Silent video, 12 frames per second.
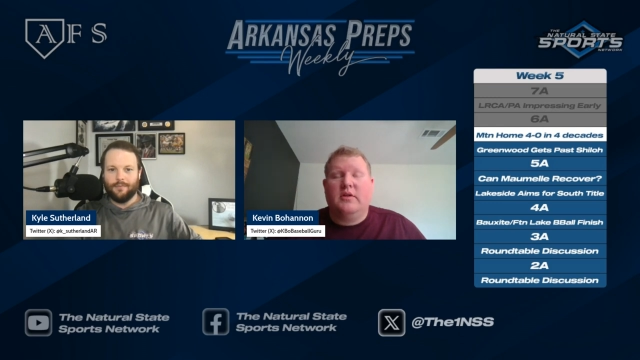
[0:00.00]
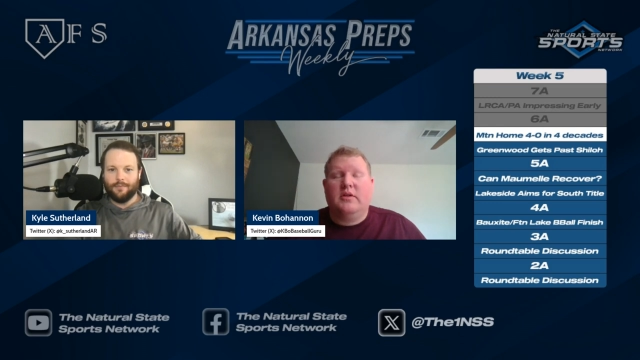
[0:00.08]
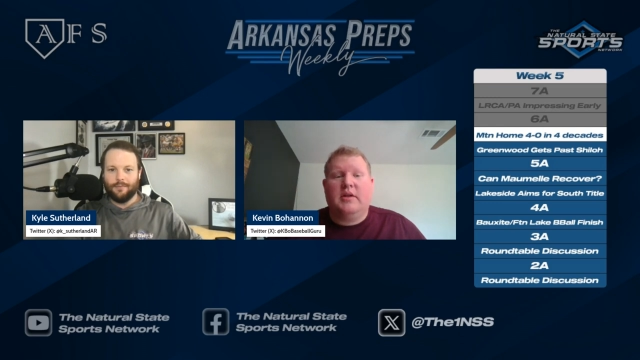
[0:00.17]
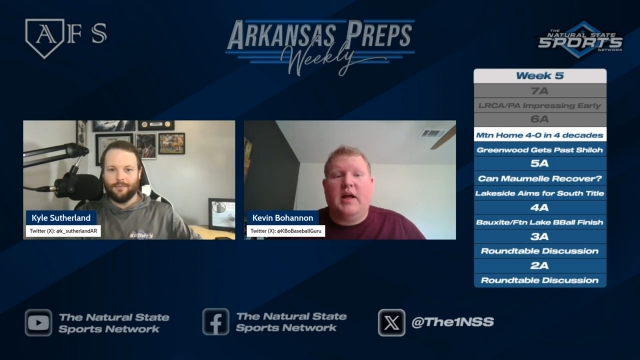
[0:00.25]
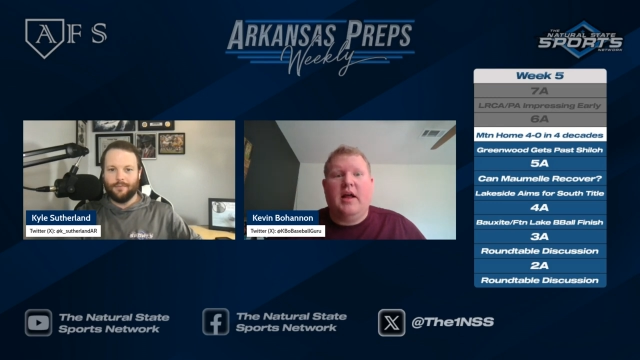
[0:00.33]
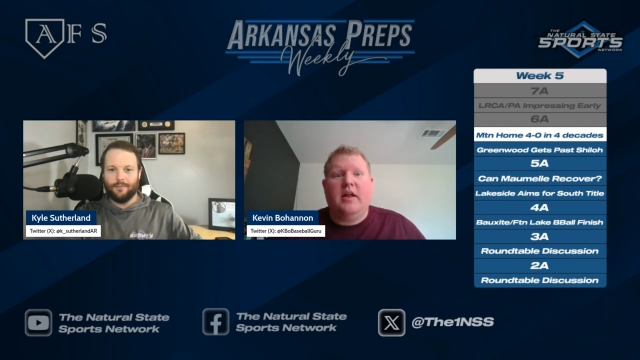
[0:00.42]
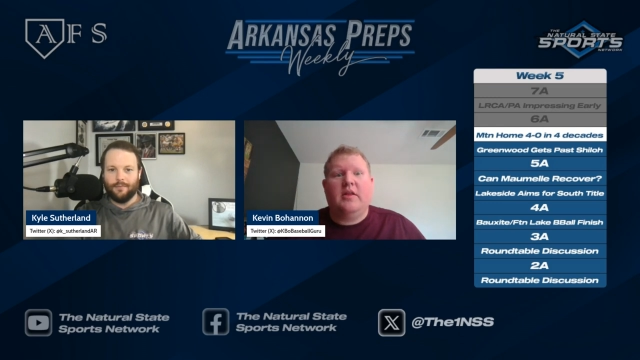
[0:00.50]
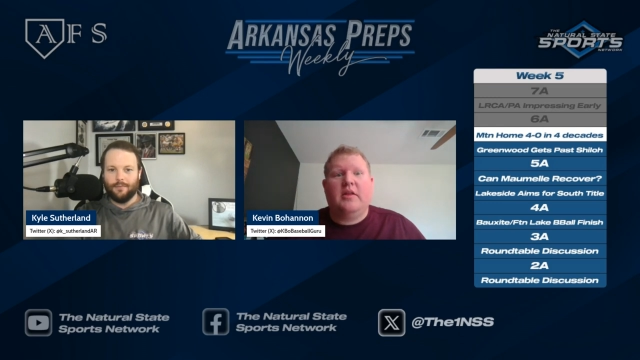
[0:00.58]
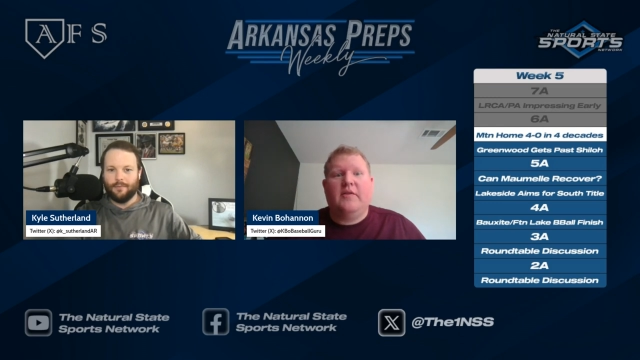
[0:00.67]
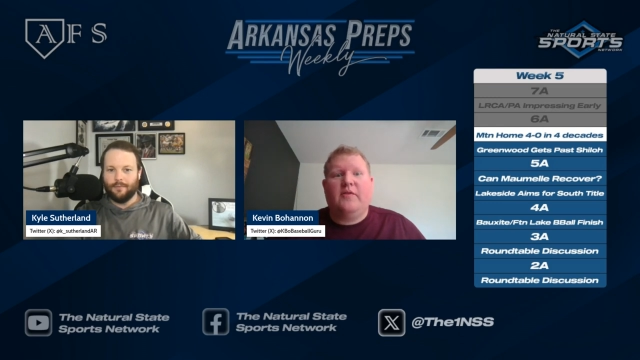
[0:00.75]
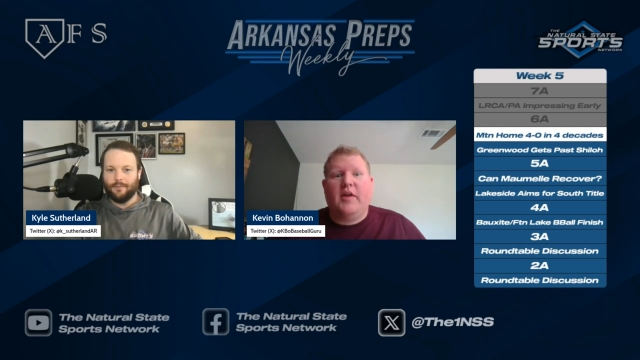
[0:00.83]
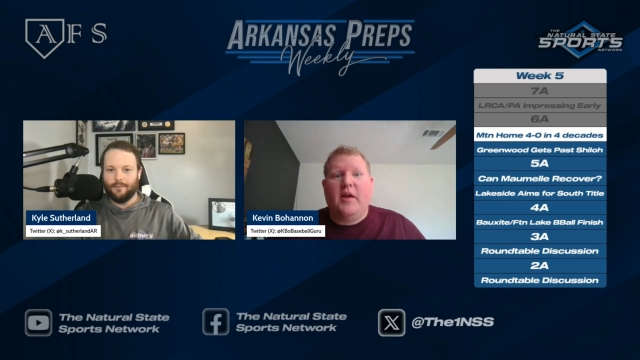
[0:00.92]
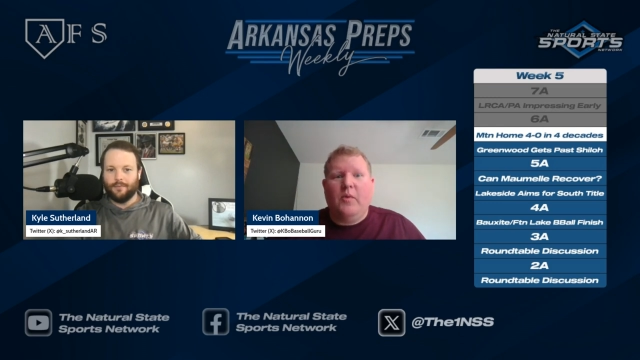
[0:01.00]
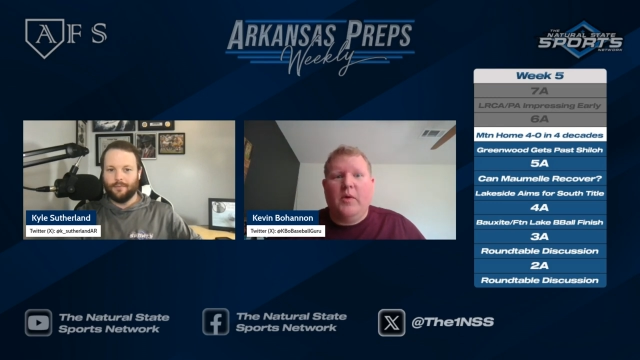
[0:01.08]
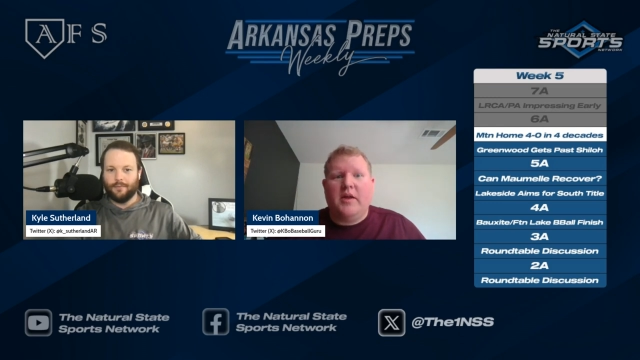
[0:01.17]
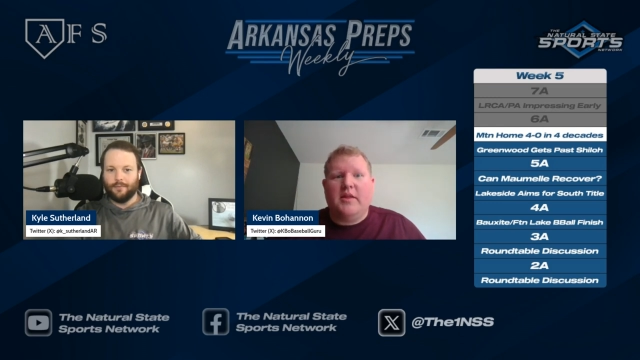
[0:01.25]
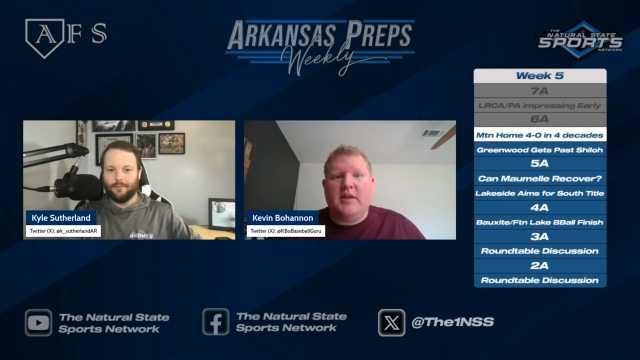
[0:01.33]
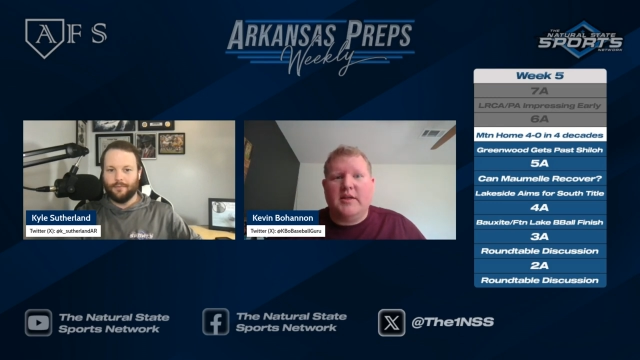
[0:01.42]
Speaker 1: Kyle, if they
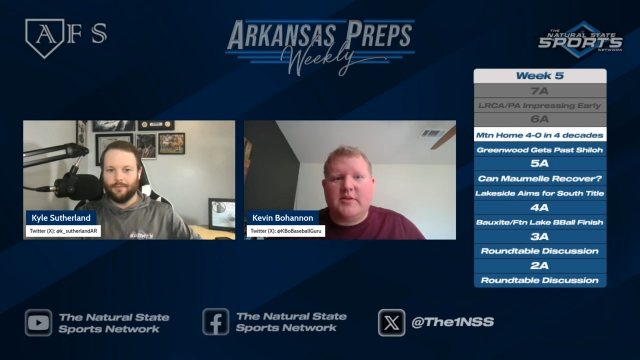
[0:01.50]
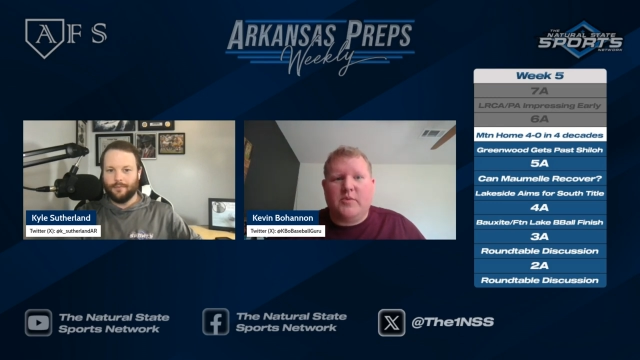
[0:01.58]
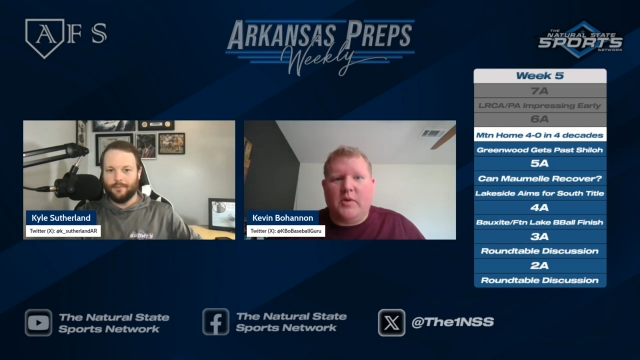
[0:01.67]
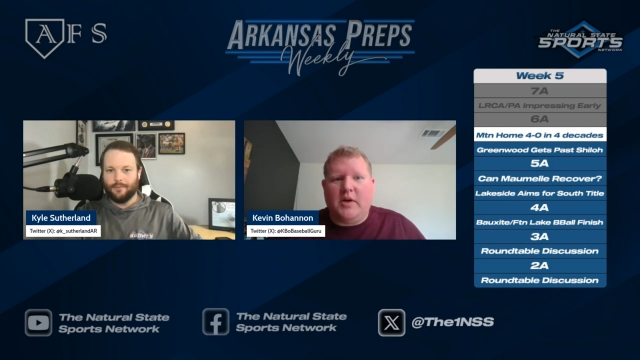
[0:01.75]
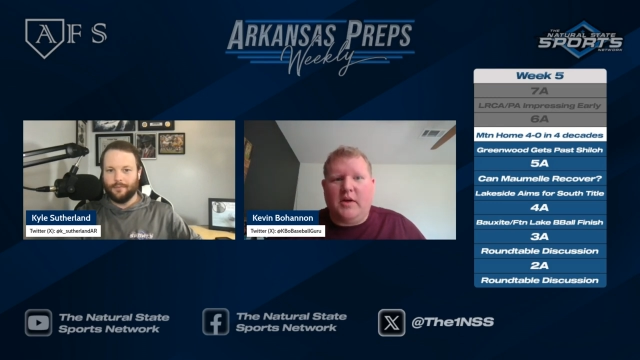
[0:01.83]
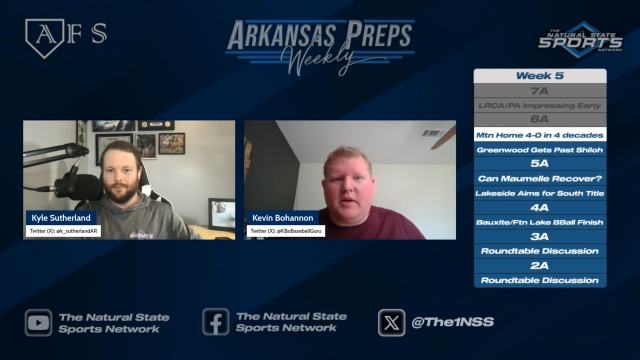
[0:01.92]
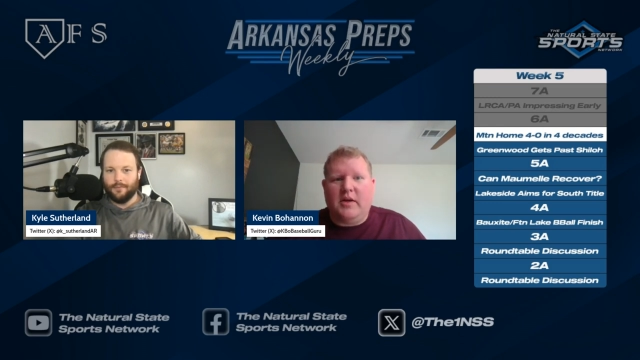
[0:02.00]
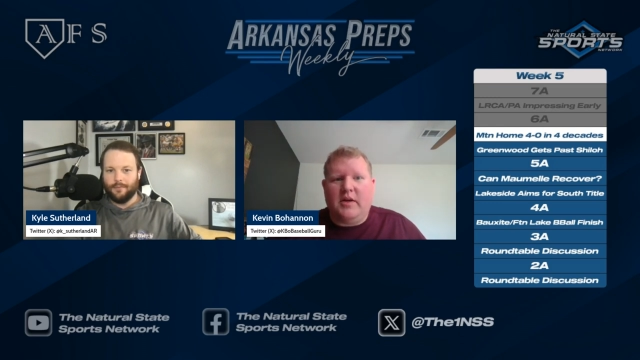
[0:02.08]
win this week,